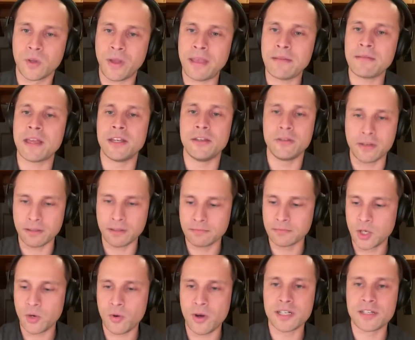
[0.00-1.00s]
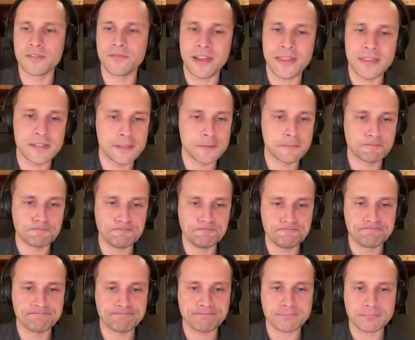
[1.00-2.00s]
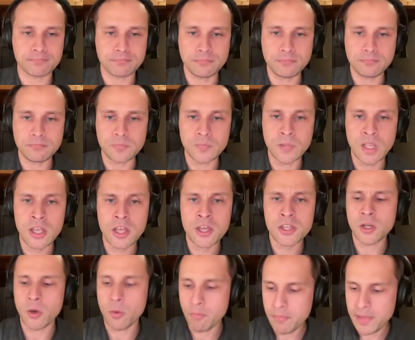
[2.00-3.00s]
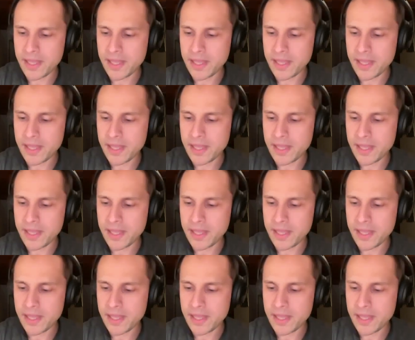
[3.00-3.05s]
Okay, and you can quantify this. So